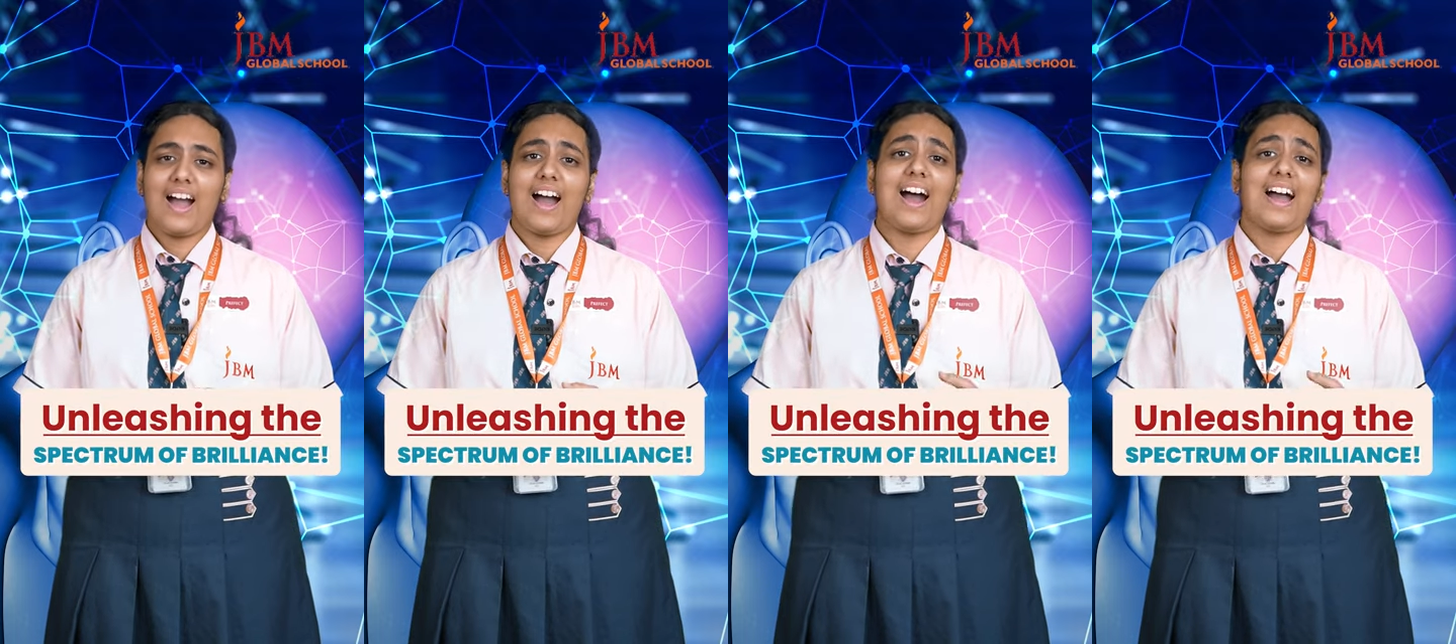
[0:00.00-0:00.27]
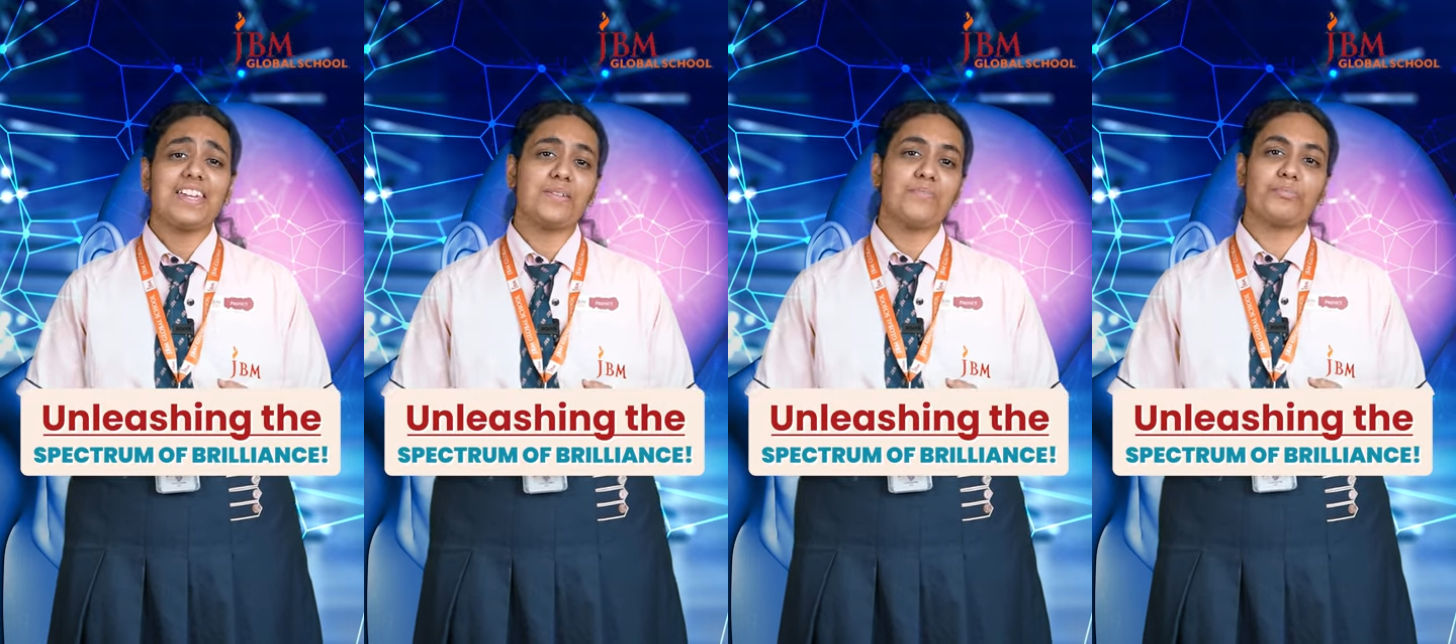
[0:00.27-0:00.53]

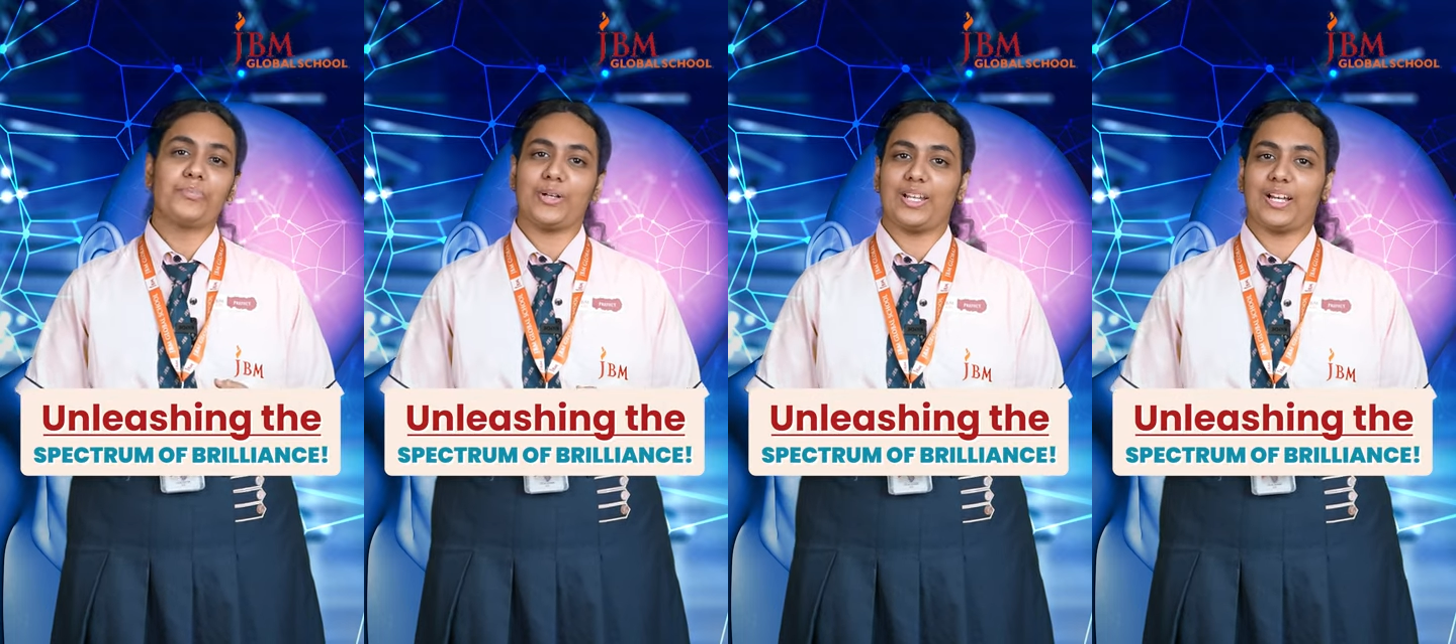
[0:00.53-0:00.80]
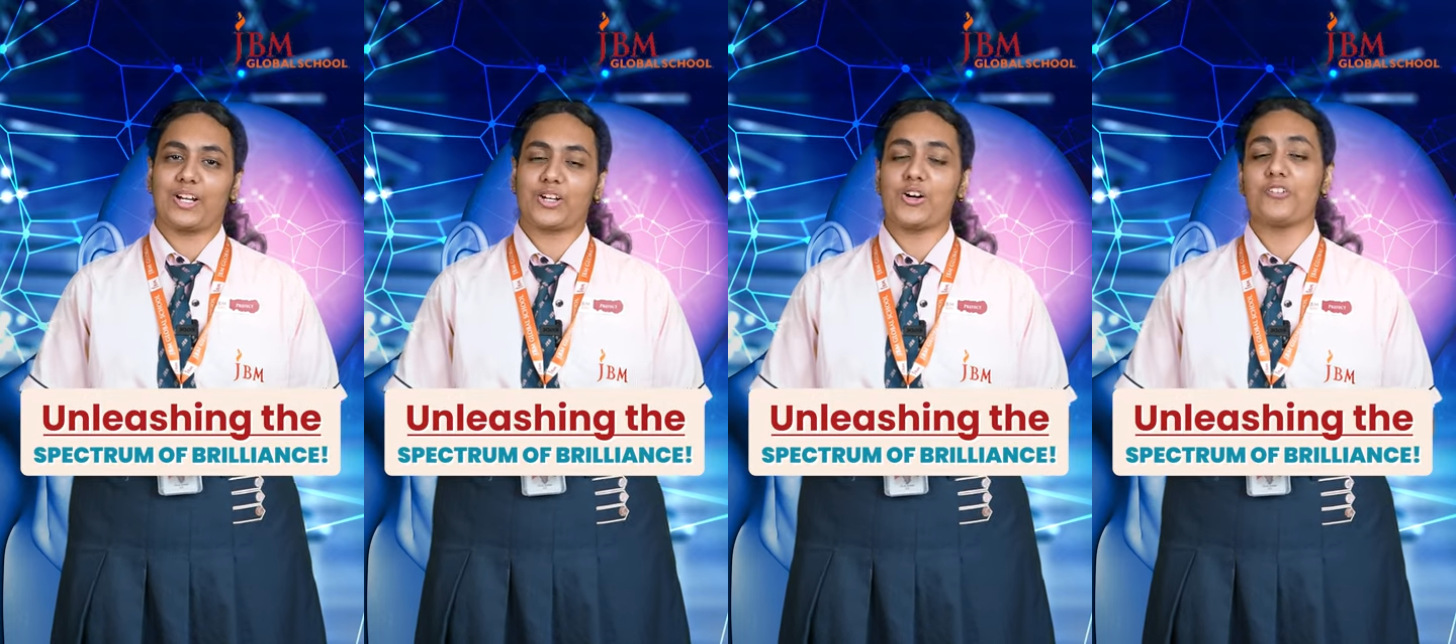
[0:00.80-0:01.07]
I am
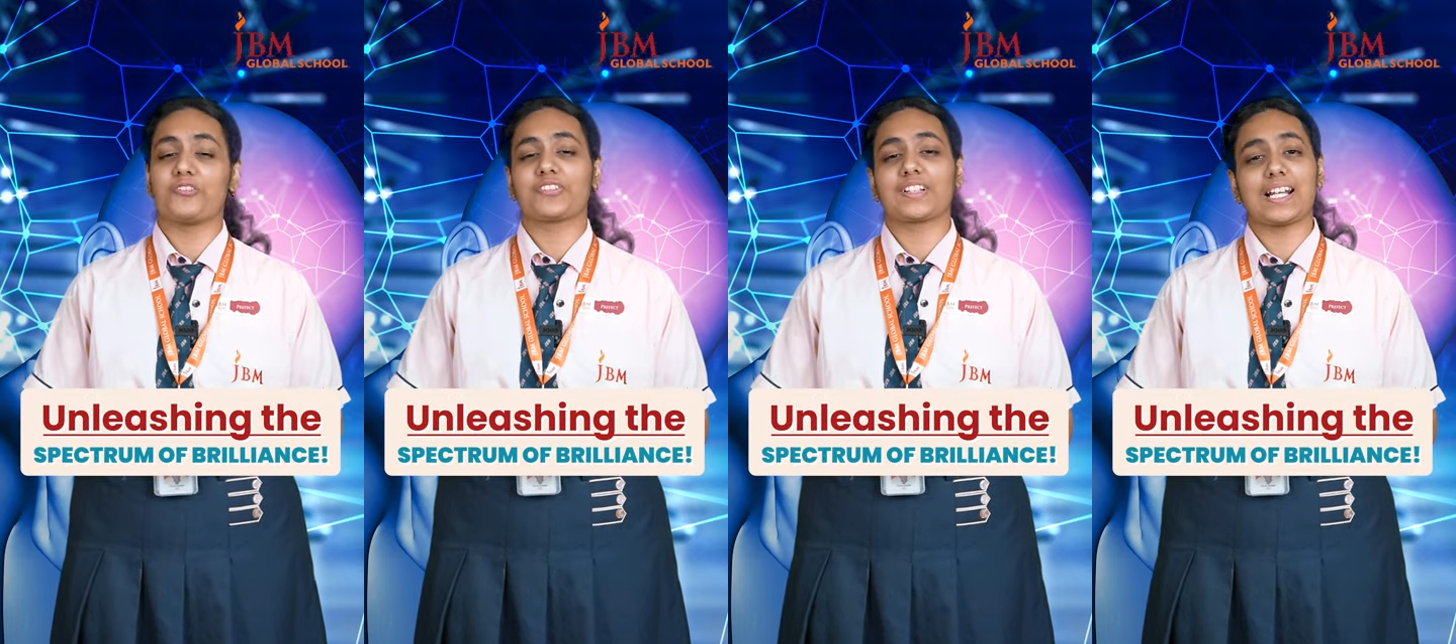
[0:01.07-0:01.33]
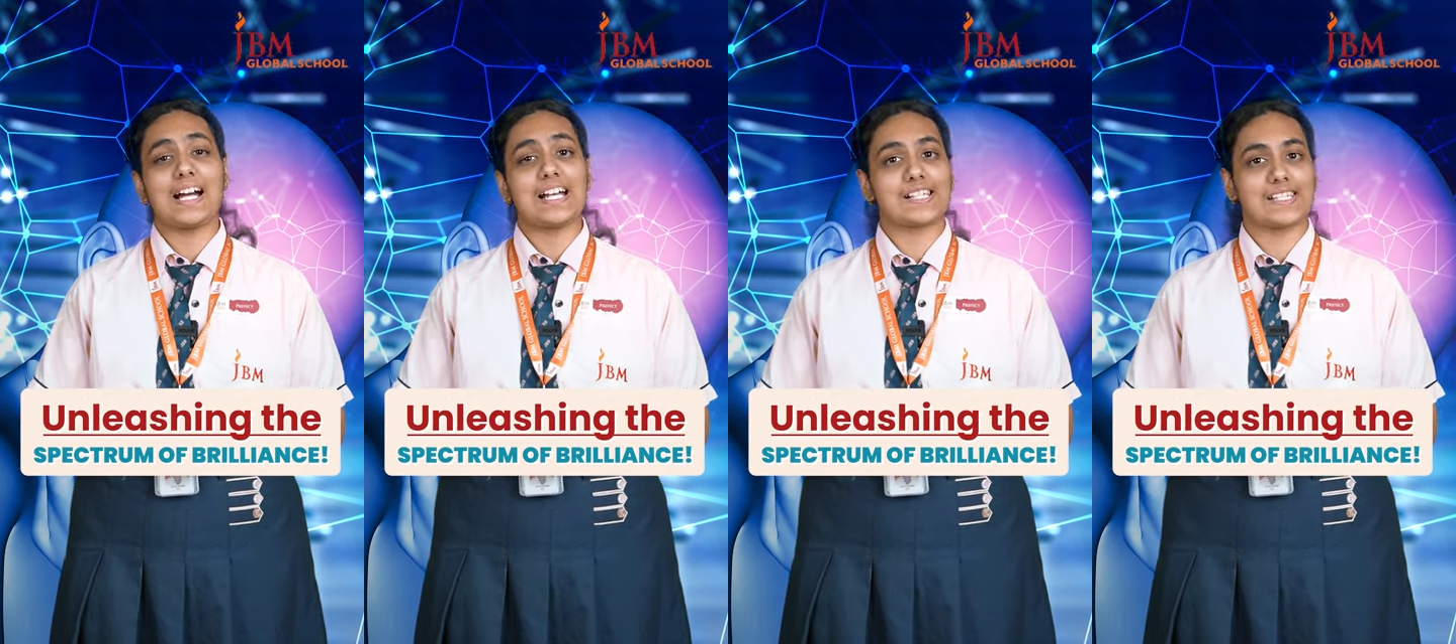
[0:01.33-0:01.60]
Palak of
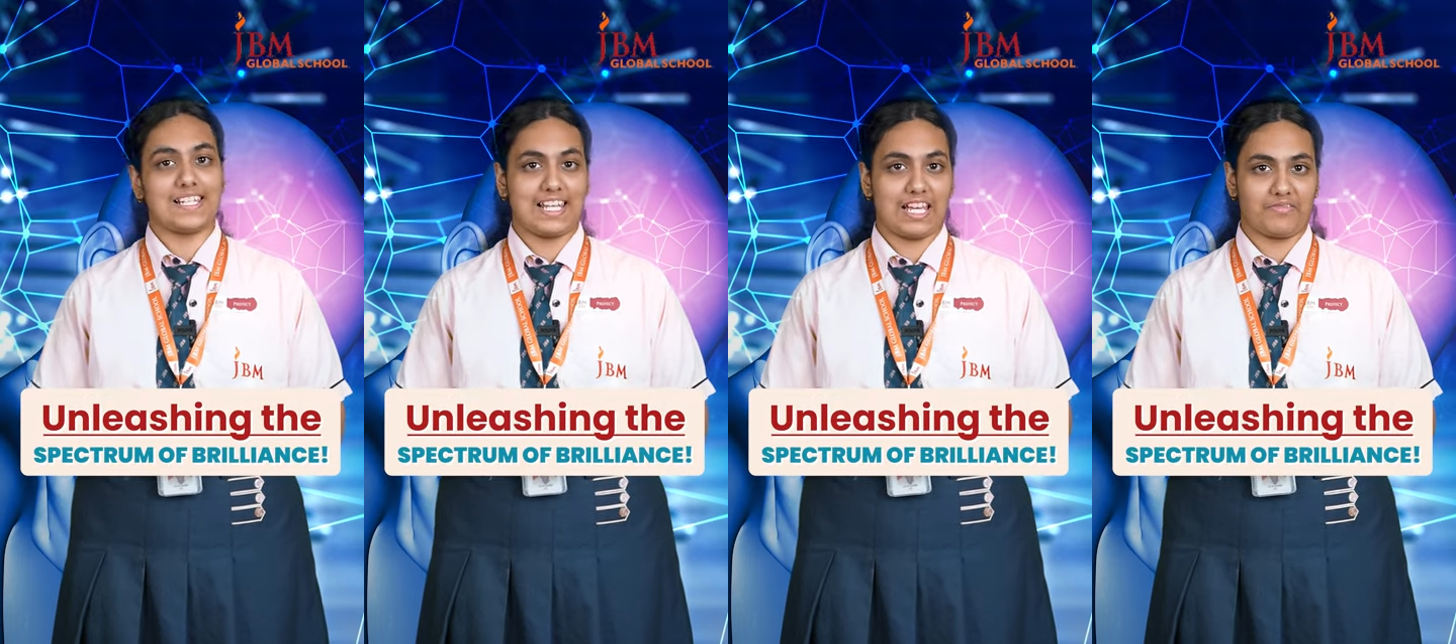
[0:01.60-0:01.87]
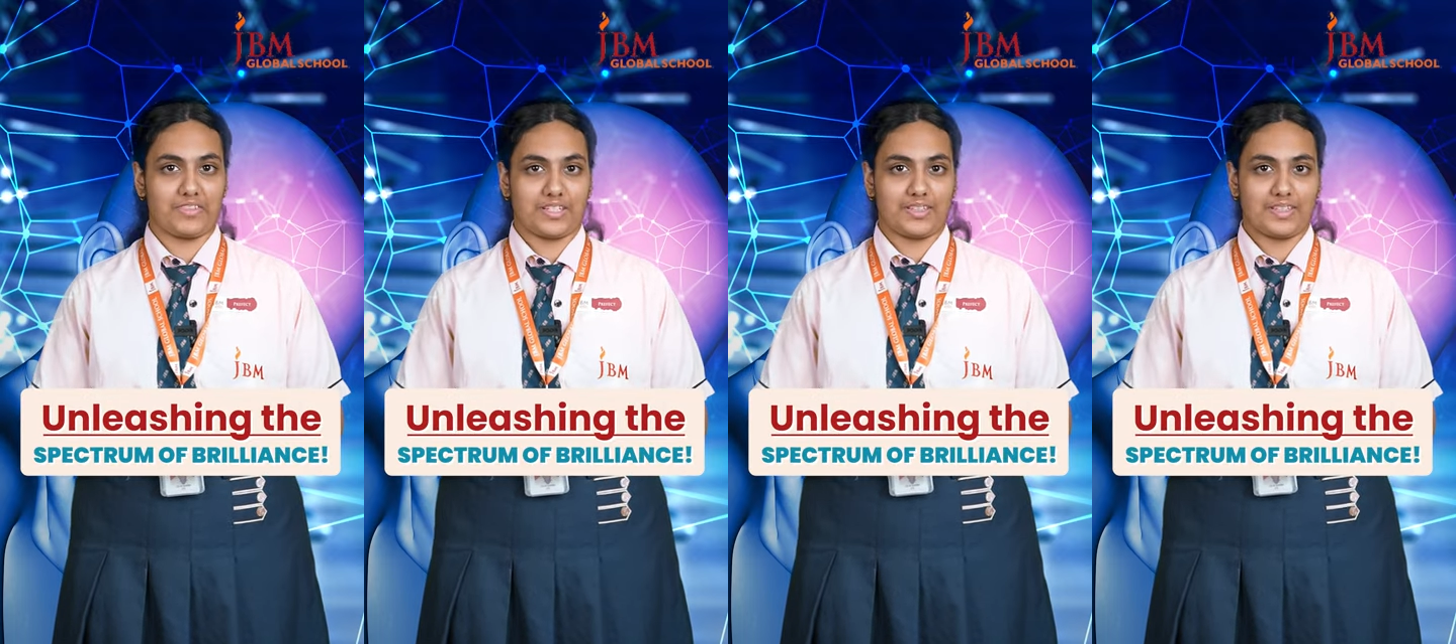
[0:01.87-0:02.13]
class
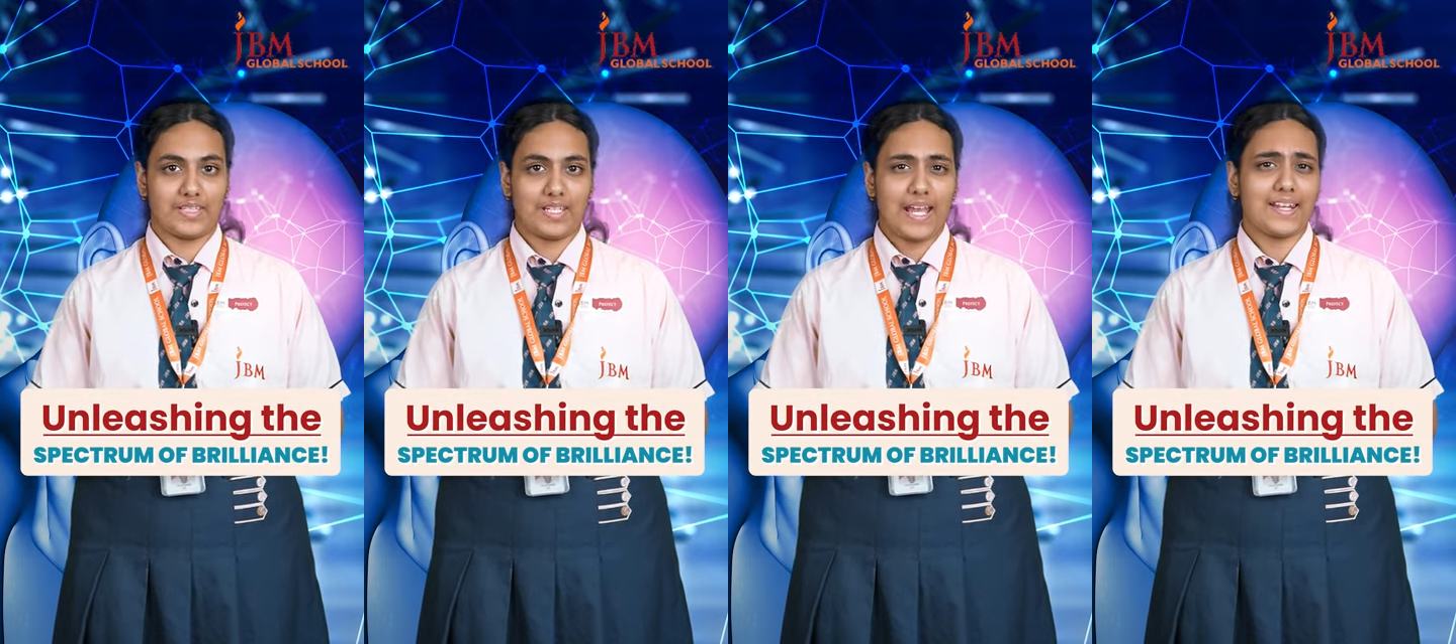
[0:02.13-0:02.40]
11th,